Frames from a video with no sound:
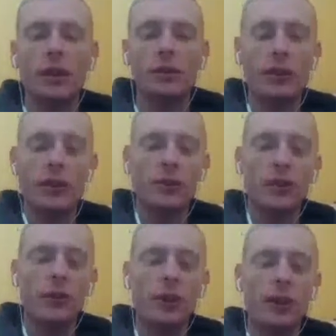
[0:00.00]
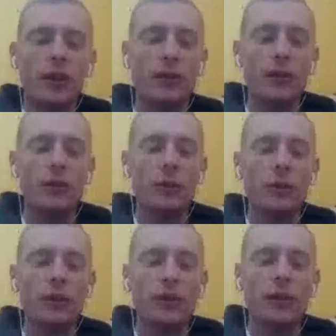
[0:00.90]
4 times 120 gives you
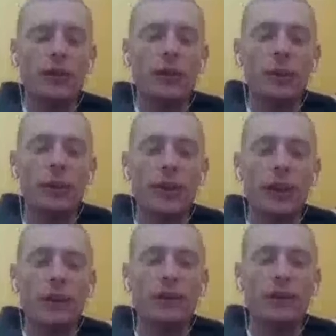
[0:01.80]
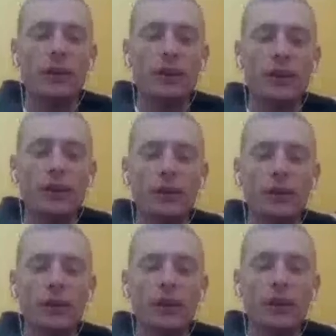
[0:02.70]
the exact amount of damage needed to kill
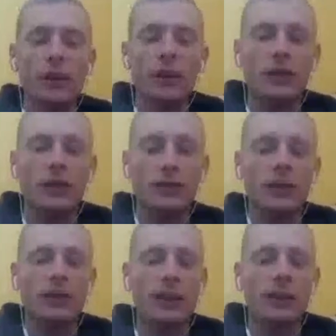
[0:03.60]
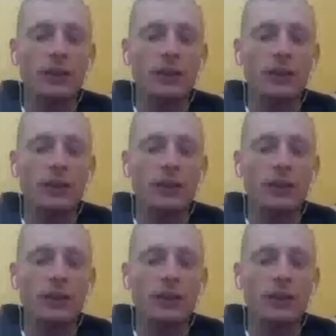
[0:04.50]
Sunnycide.